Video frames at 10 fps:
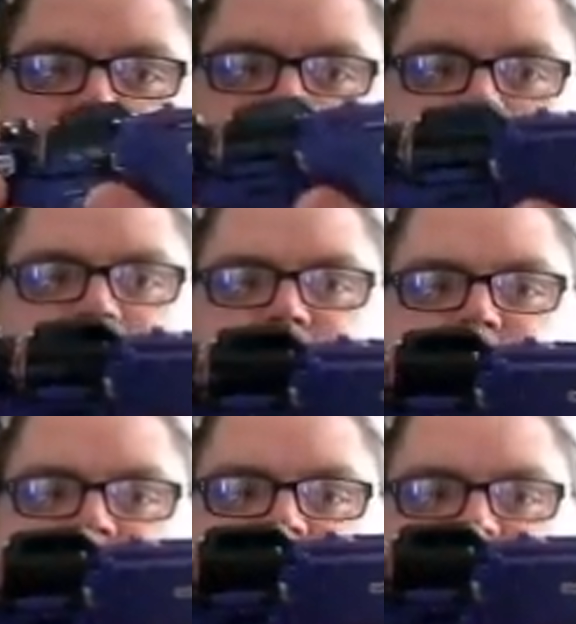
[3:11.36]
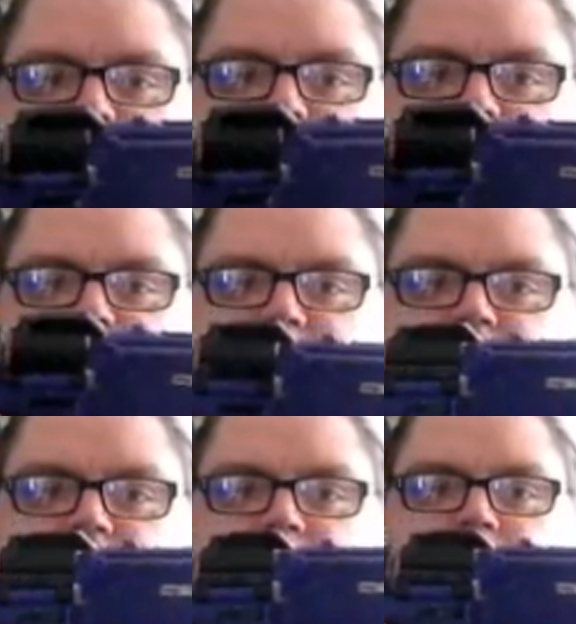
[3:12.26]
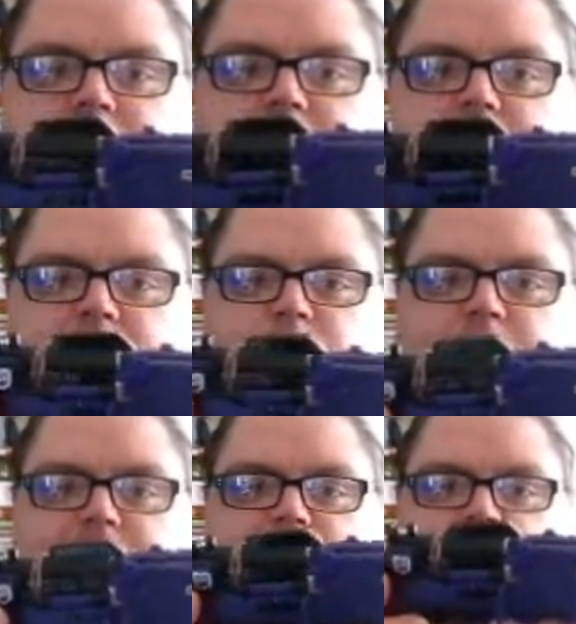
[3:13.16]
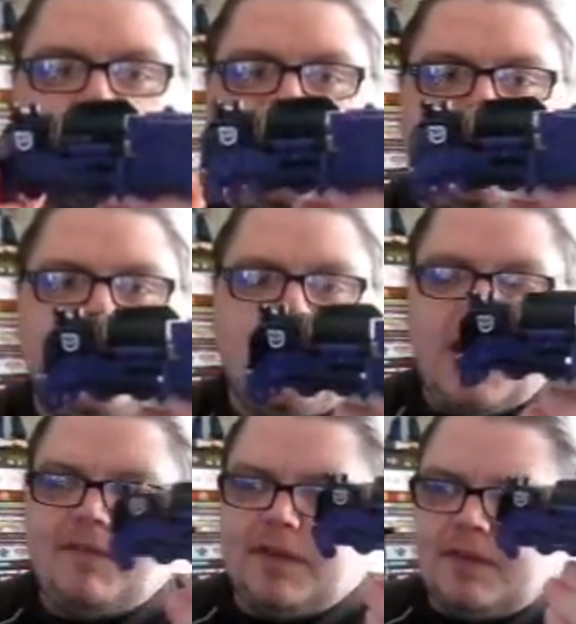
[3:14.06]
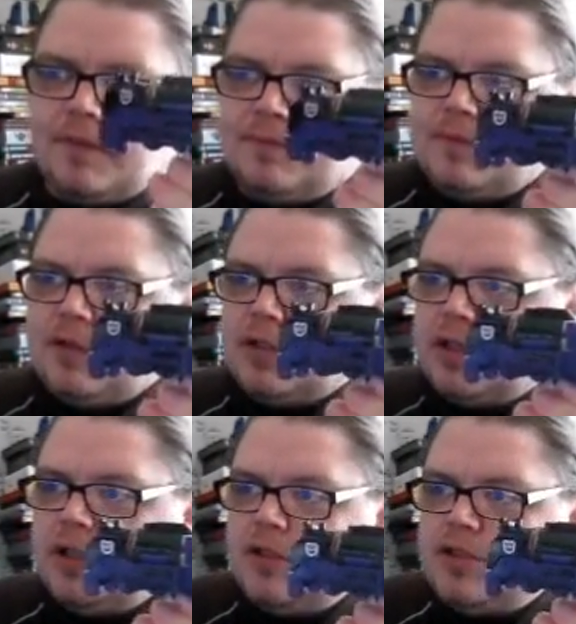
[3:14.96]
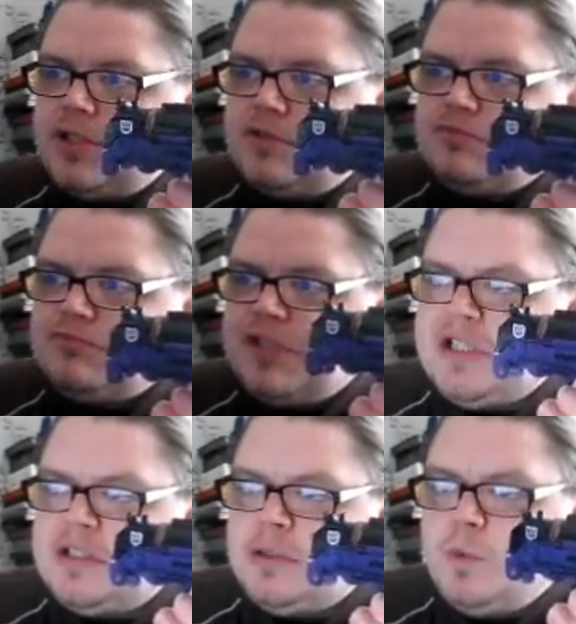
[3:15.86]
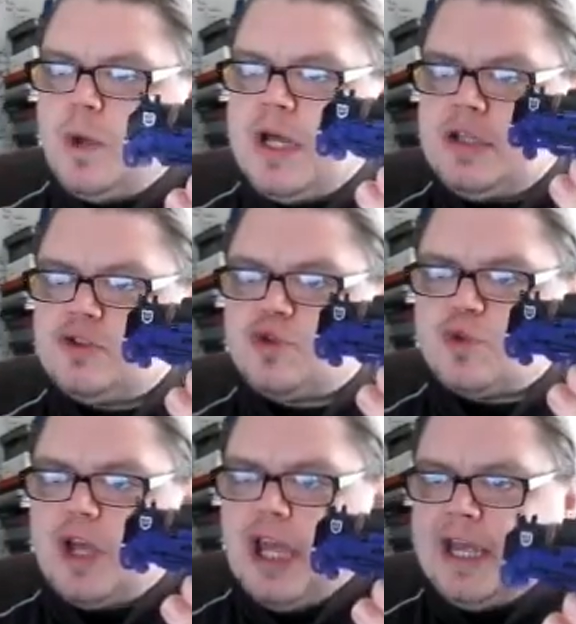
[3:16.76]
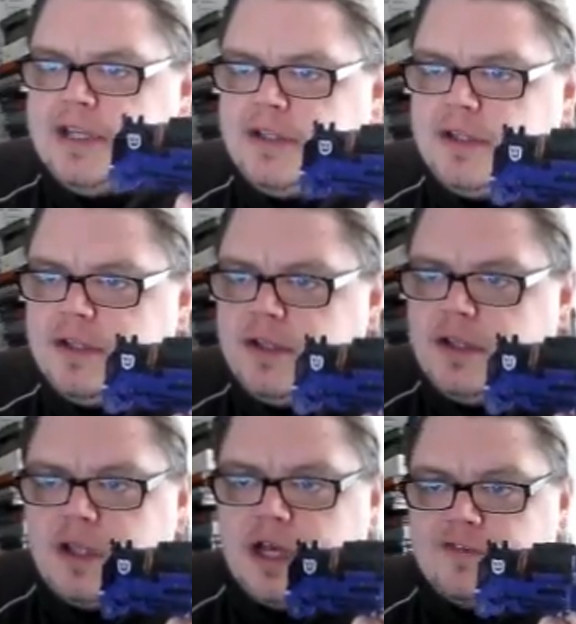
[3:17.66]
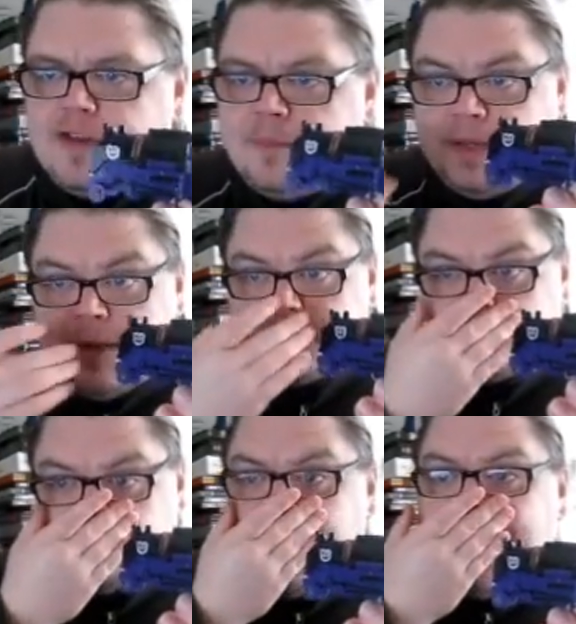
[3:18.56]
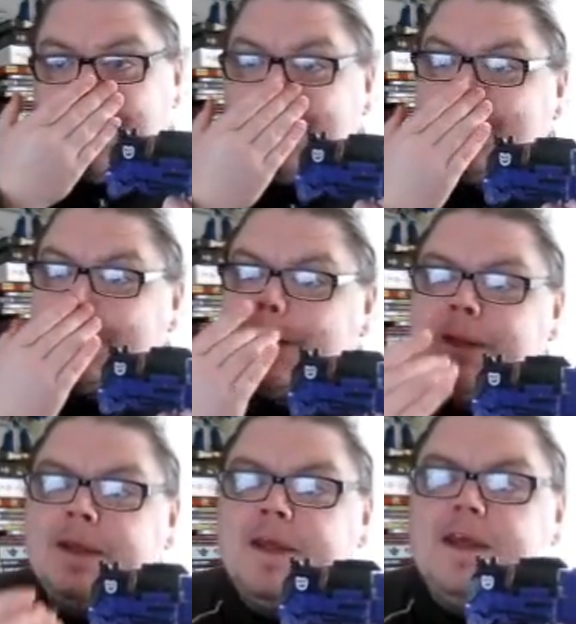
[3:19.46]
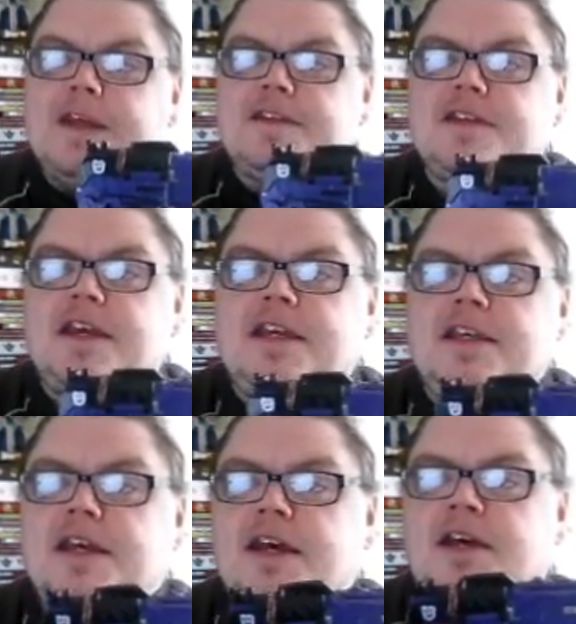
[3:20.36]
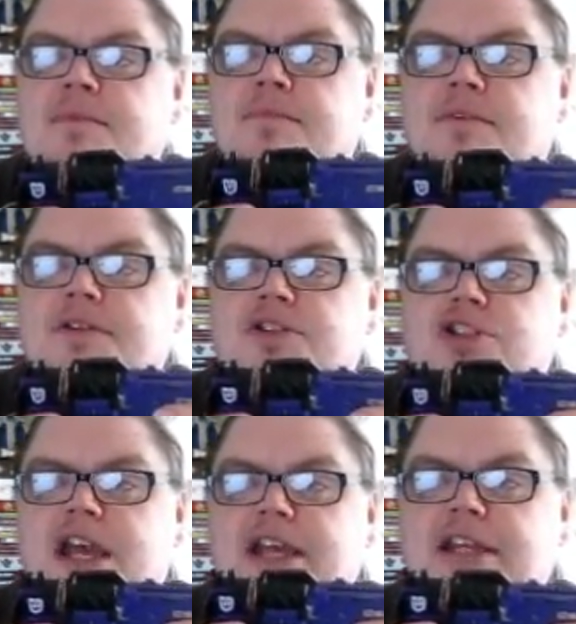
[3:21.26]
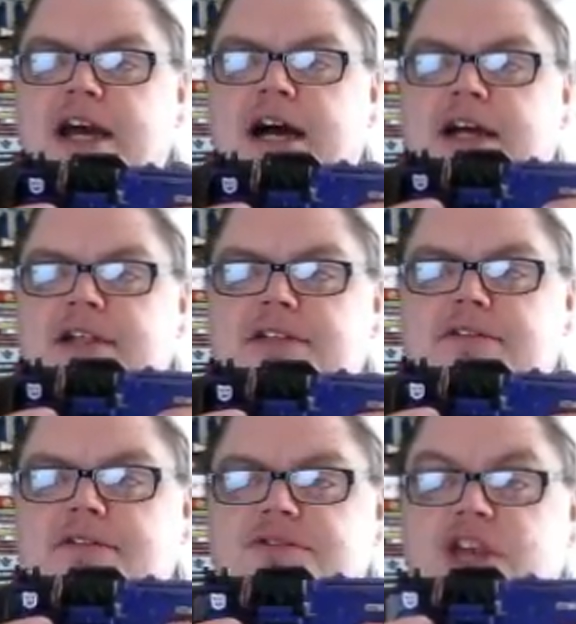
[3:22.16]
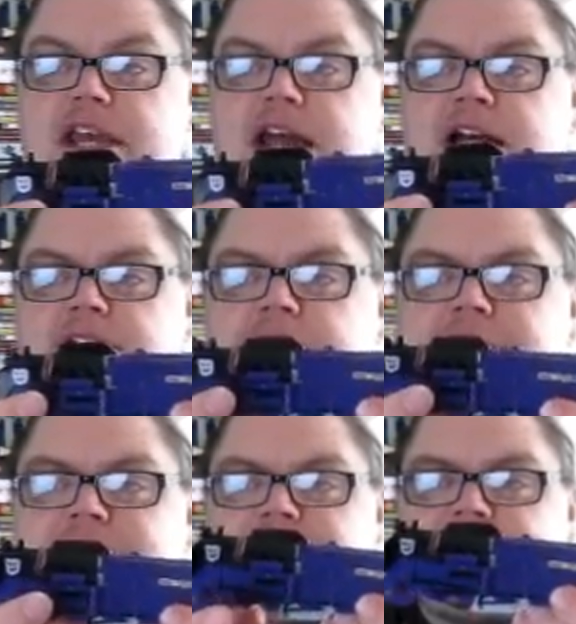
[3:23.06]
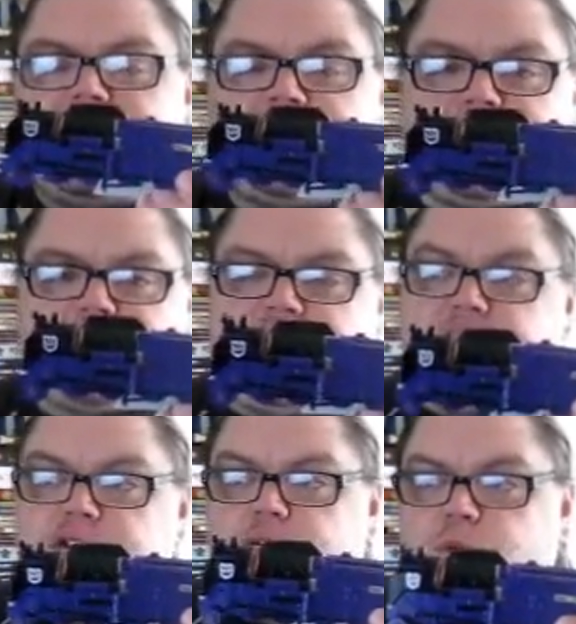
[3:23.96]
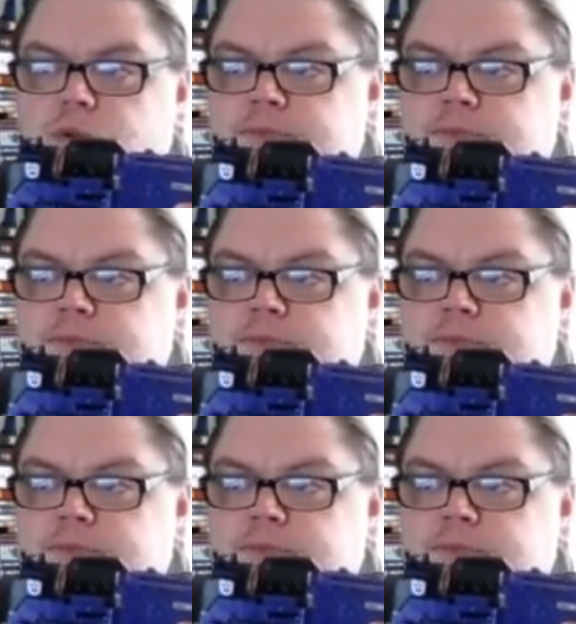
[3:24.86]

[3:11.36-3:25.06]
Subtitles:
obviously a triple changer. He has 3 modes, and this one is a train. I think the closest real world train I've been able to find is a JNR class C62.